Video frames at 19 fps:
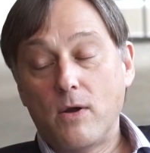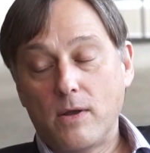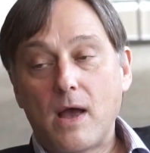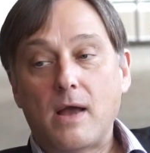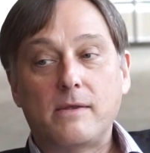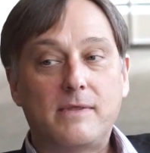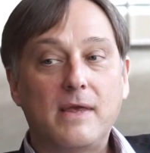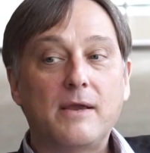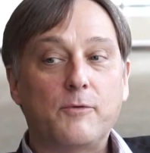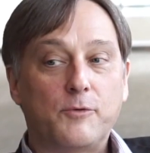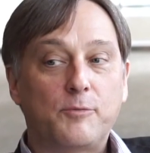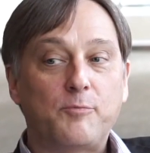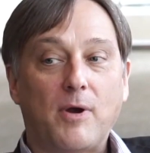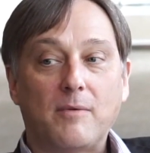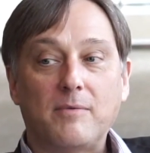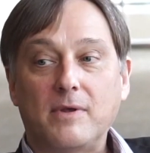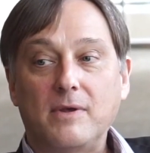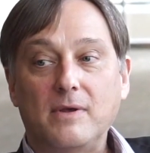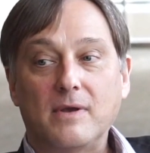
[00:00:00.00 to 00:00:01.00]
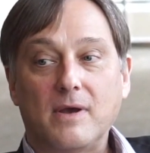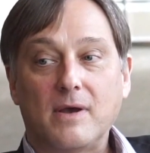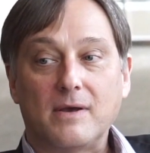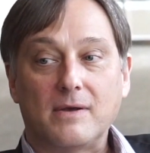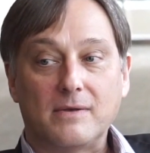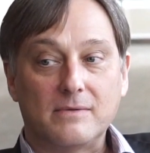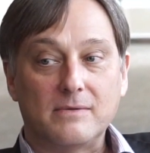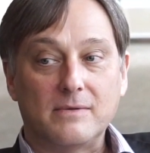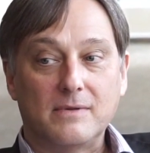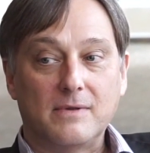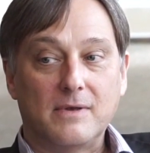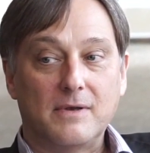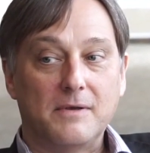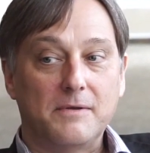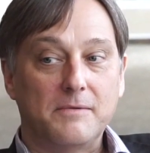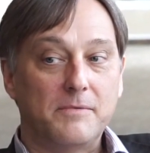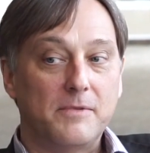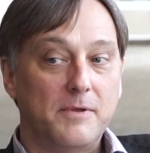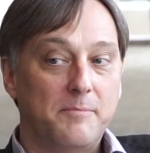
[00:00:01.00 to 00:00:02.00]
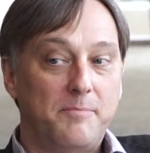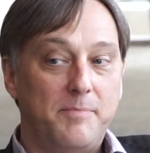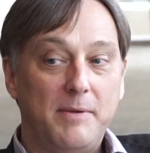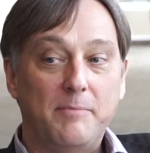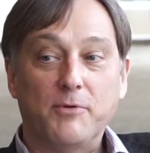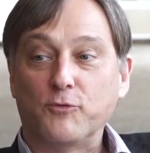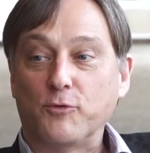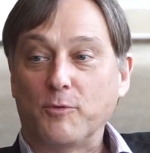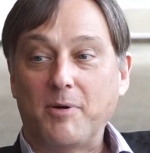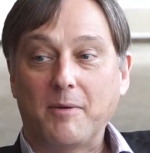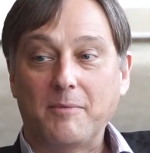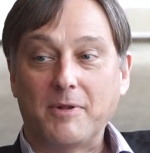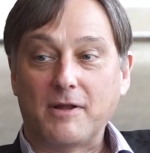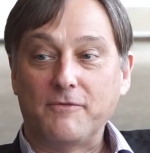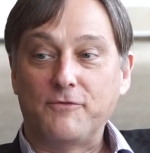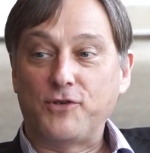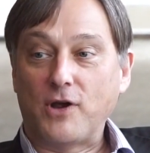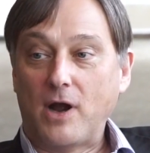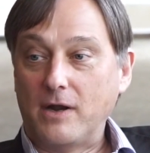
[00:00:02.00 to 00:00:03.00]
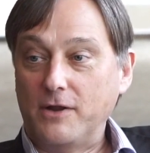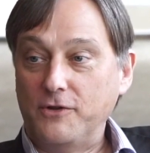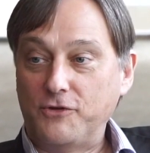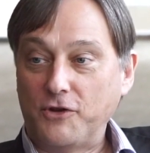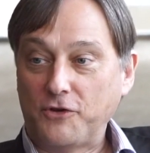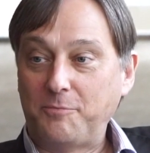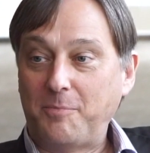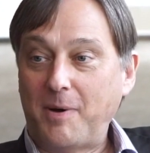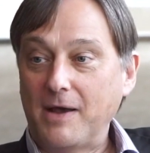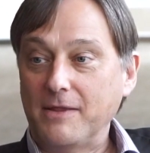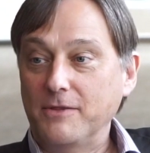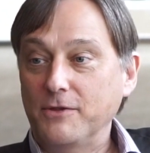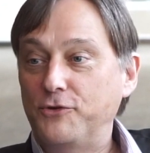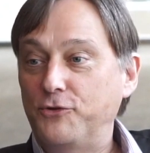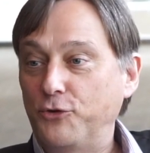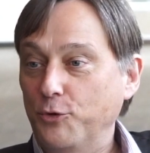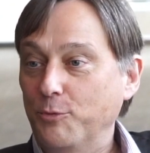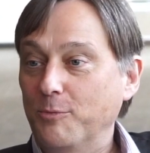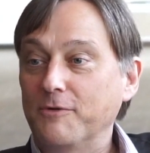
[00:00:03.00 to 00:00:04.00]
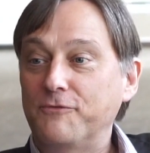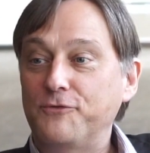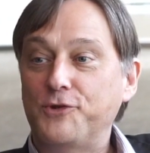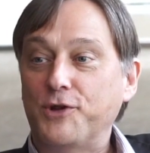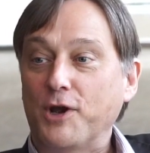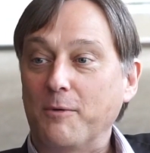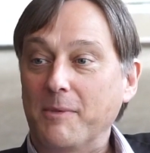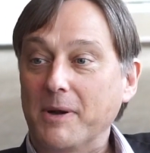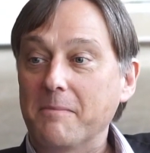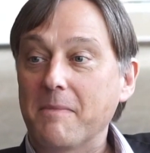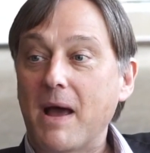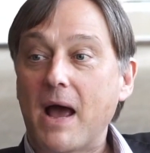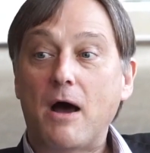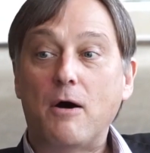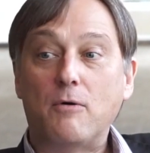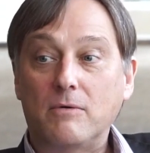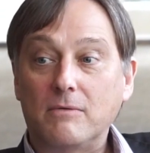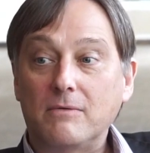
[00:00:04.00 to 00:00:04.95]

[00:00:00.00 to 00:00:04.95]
I think it was probably uh, the, the People's Republic of China just by the tomb of Chairman Mao.